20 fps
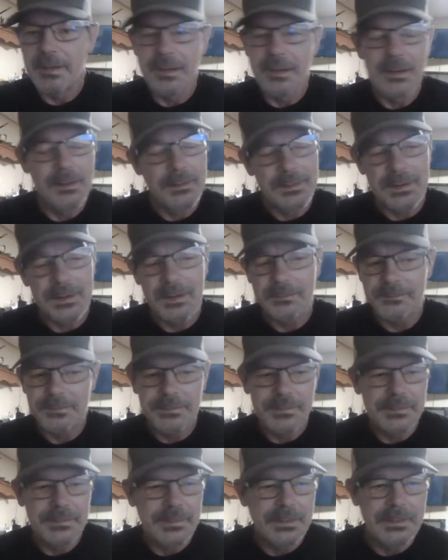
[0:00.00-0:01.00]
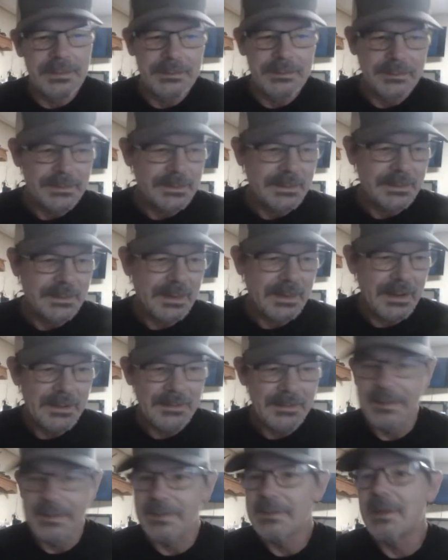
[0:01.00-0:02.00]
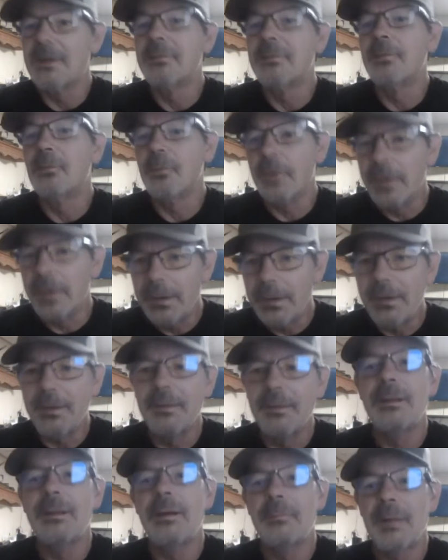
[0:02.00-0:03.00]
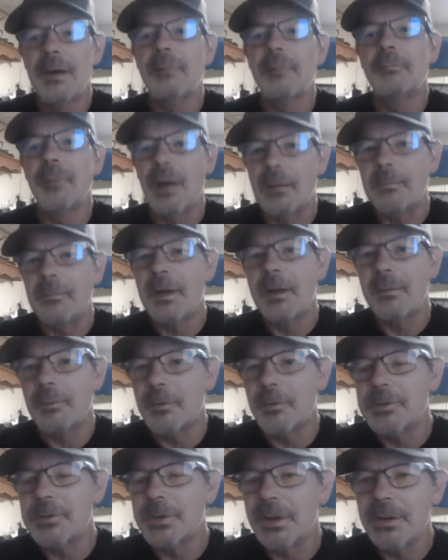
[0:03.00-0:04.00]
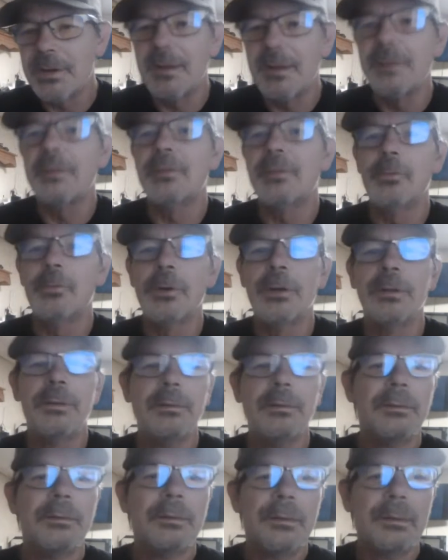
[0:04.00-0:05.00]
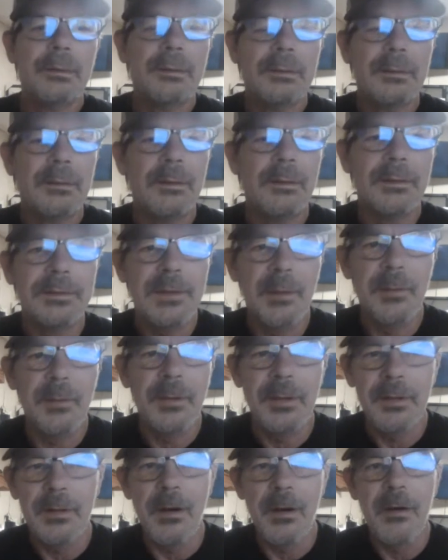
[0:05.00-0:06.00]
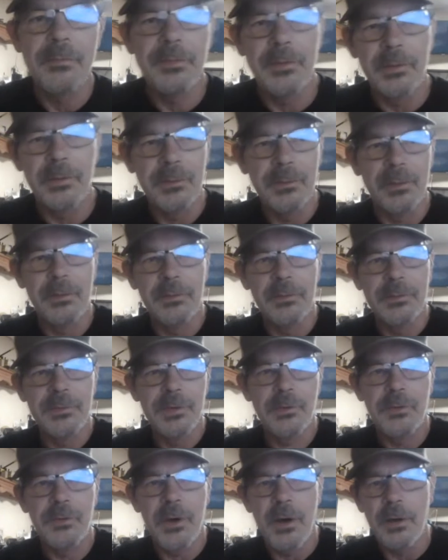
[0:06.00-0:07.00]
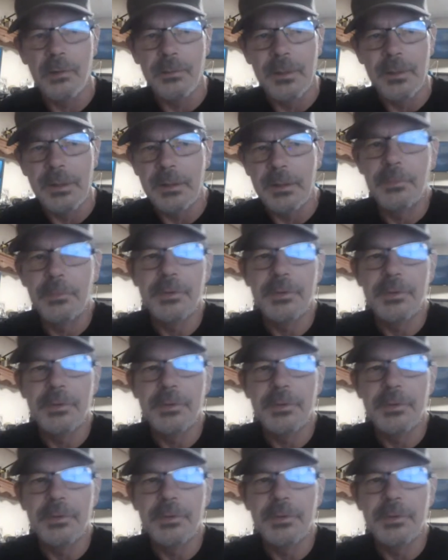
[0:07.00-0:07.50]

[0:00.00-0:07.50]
I think it's awful windy here, and I'm not appreciating any of the wind. It's coming in off their little so-called lake, which is nothing more than a pond.